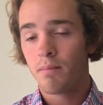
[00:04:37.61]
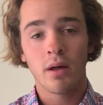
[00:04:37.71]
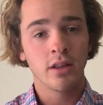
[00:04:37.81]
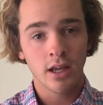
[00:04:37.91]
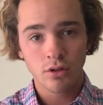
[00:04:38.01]

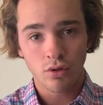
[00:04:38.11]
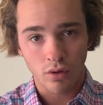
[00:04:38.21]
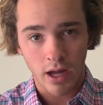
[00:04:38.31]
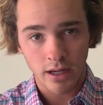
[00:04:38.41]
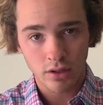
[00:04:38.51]
by the end,
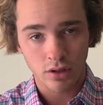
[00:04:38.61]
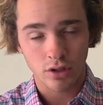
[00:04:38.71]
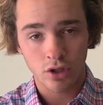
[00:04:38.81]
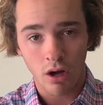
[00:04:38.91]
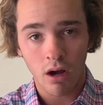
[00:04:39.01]
your
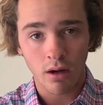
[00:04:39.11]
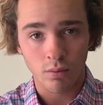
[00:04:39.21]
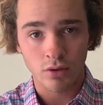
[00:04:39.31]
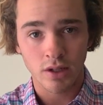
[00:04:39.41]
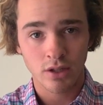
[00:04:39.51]

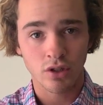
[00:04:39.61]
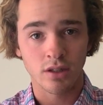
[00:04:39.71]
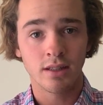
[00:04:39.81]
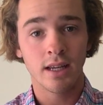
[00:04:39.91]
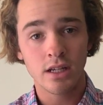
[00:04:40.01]
child was
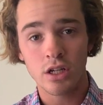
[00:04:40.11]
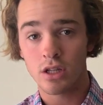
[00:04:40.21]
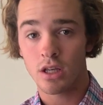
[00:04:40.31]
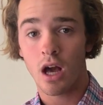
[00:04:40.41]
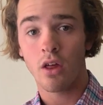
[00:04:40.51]
actually
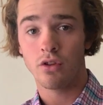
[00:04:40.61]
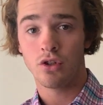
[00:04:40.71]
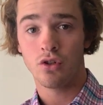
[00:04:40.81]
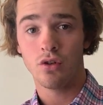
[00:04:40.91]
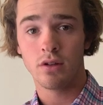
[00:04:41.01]
teaching the other
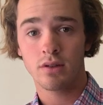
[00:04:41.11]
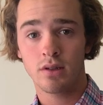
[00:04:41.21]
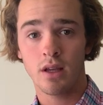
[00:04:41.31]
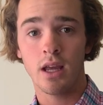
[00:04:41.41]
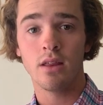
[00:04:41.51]

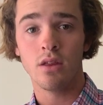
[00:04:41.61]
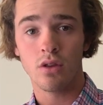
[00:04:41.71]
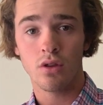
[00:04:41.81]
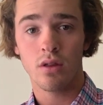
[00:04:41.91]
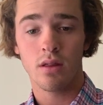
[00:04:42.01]
students in